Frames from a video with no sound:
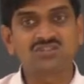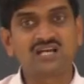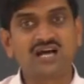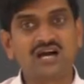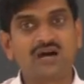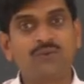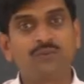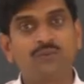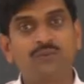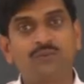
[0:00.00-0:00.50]

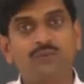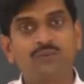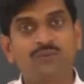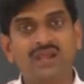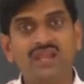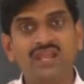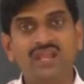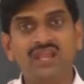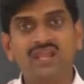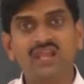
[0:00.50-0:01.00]
the
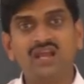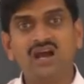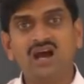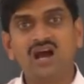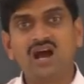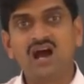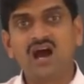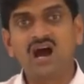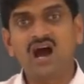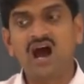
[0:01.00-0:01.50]

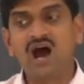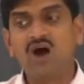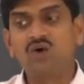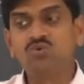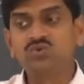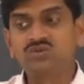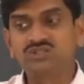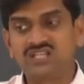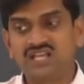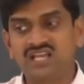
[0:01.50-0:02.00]
way
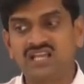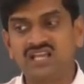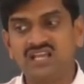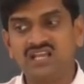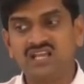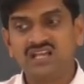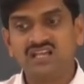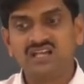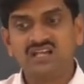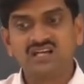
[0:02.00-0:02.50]
how
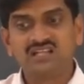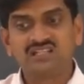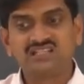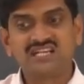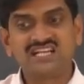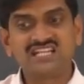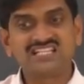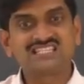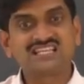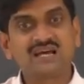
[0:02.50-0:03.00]
they
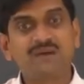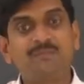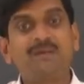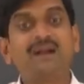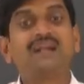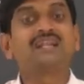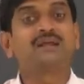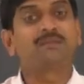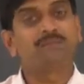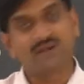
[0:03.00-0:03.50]

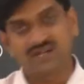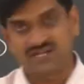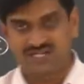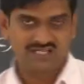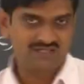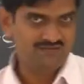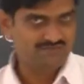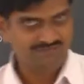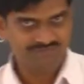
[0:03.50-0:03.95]
multiplied.